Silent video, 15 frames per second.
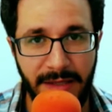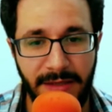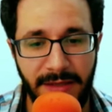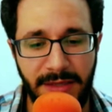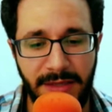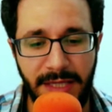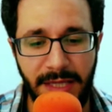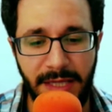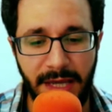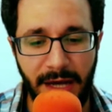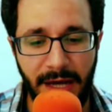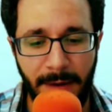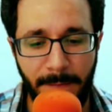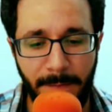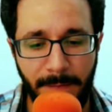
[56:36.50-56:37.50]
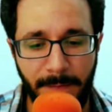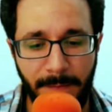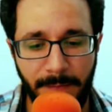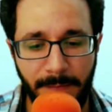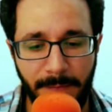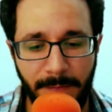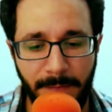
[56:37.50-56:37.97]
The um,
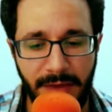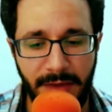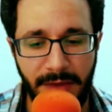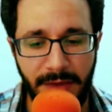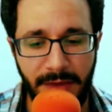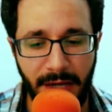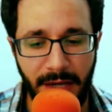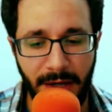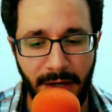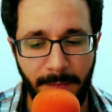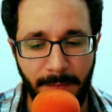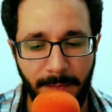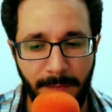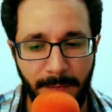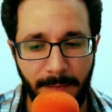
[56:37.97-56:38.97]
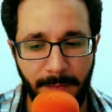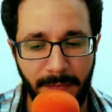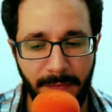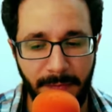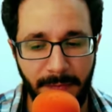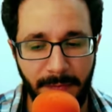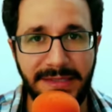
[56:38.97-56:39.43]
the um,
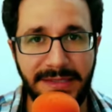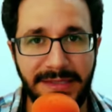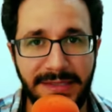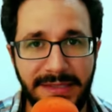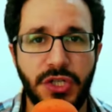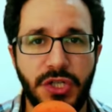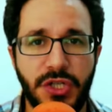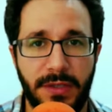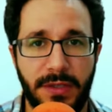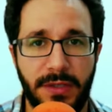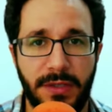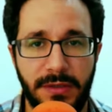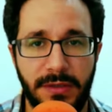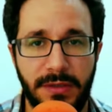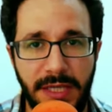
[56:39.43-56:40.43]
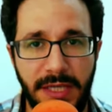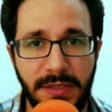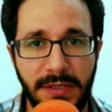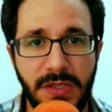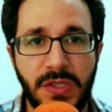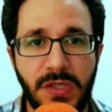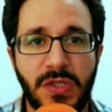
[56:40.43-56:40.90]
the addition, the
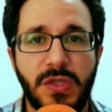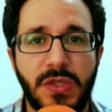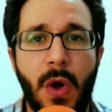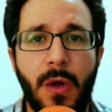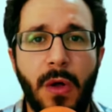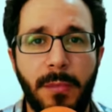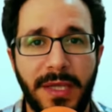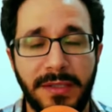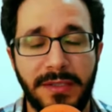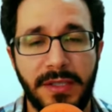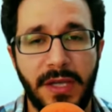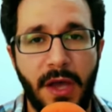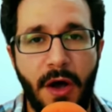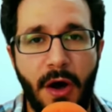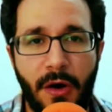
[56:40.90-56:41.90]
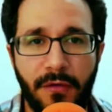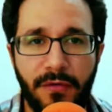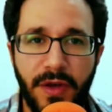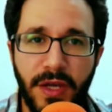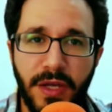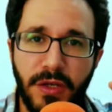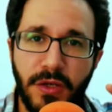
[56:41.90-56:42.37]
installment of
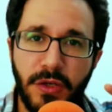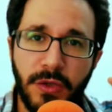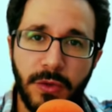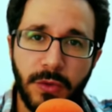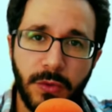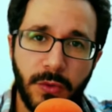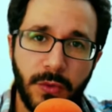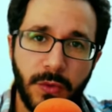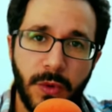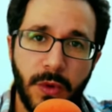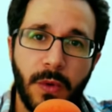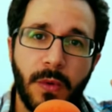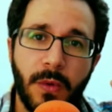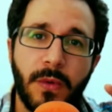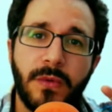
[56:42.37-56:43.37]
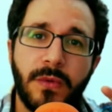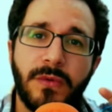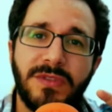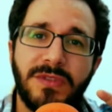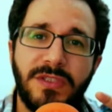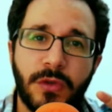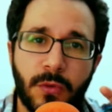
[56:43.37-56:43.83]
a new
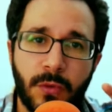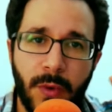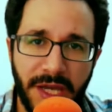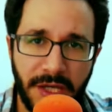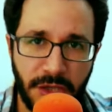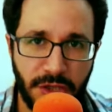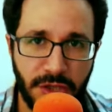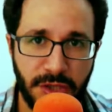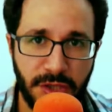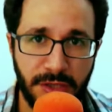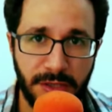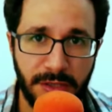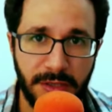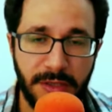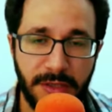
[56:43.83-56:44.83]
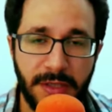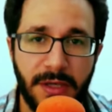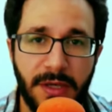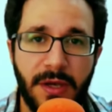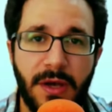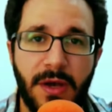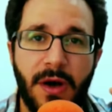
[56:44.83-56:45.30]
direction
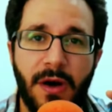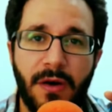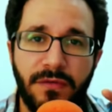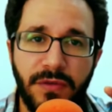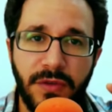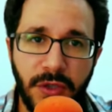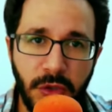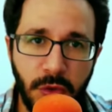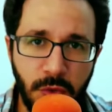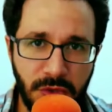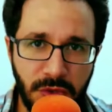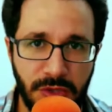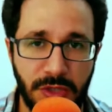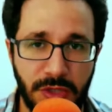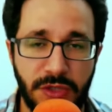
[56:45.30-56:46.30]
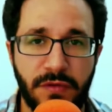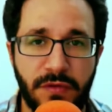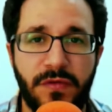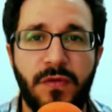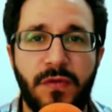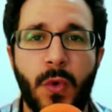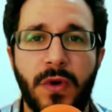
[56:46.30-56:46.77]
of usage
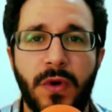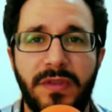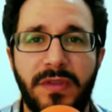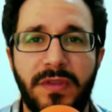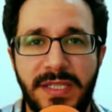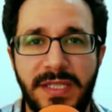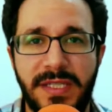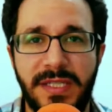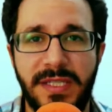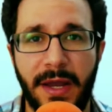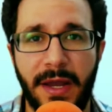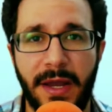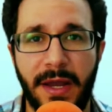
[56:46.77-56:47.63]
for the desire.